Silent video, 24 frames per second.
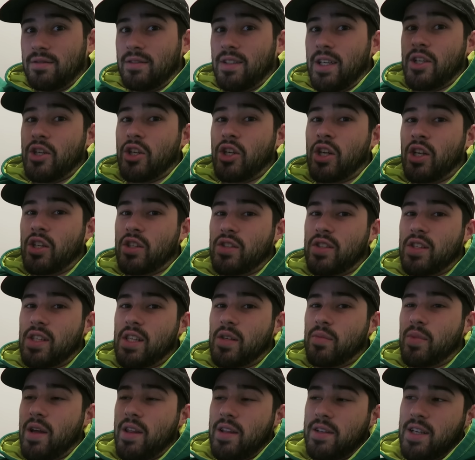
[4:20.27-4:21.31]
And you're gonna see
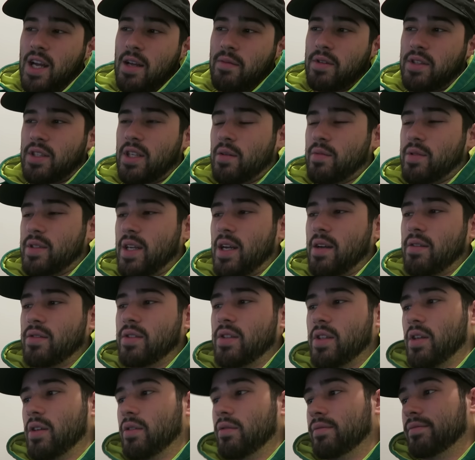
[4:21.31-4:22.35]
it by the time this comes out,
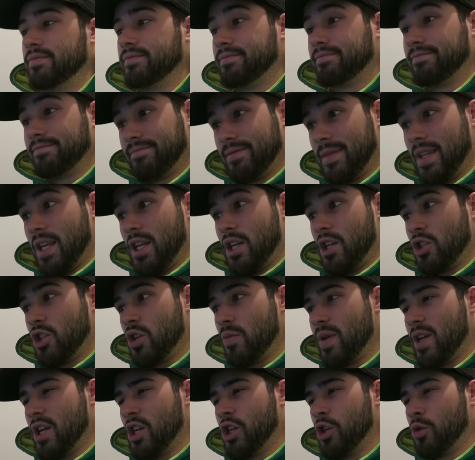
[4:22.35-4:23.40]
so.
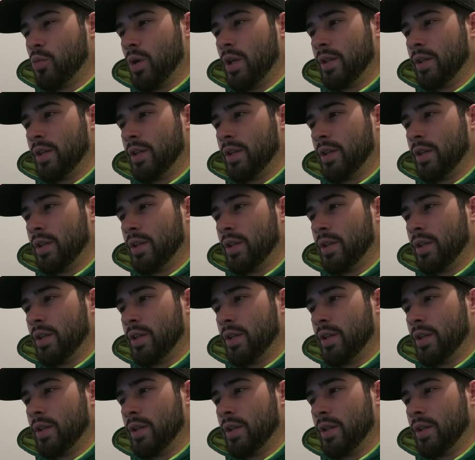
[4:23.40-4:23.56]
Should be a good